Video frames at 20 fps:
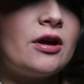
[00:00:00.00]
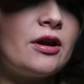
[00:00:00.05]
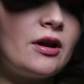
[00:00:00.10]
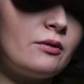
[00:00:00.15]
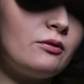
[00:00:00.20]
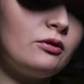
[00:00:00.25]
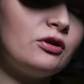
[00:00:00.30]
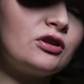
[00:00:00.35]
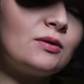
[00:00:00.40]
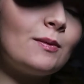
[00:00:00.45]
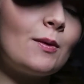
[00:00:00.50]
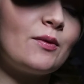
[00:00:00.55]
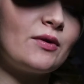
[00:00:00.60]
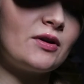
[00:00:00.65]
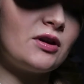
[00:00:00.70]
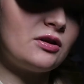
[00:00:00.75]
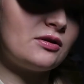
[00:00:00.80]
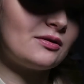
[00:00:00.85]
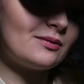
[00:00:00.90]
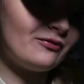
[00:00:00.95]
And I will also be
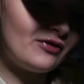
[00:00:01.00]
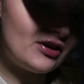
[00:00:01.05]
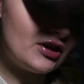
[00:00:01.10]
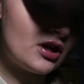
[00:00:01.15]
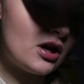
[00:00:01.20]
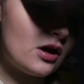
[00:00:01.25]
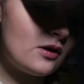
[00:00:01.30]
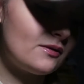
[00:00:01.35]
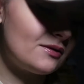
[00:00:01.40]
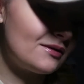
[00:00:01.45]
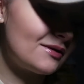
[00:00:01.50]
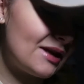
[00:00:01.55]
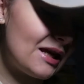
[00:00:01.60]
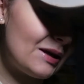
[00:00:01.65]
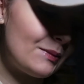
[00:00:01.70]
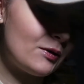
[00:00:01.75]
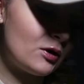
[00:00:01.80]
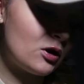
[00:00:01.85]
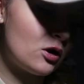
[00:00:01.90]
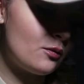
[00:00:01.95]
bringing you some videos,
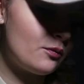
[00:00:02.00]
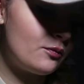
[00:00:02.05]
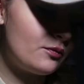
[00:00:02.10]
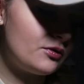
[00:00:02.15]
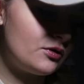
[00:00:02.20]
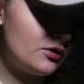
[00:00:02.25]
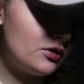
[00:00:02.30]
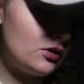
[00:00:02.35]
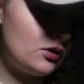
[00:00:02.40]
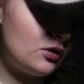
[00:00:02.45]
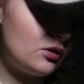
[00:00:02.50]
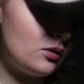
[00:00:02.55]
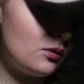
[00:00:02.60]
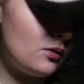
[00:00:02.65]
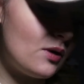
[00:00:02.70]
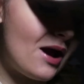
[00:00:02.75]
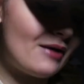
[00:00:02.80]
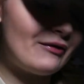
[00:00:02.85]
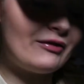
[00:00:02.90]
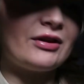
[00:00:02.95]
keeping up
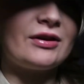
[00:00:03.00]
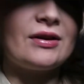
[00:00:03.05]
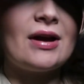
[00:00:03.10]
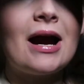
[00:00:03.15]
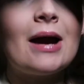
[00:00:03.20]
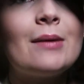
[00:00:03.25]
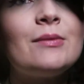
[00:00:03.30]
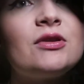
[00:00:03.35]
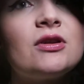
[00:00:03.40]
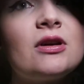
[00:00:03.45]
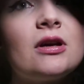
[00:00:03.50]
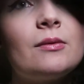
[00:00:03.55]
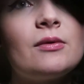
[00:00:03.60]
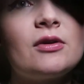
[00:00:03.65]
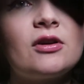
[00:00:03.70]
to everything that I'm doing,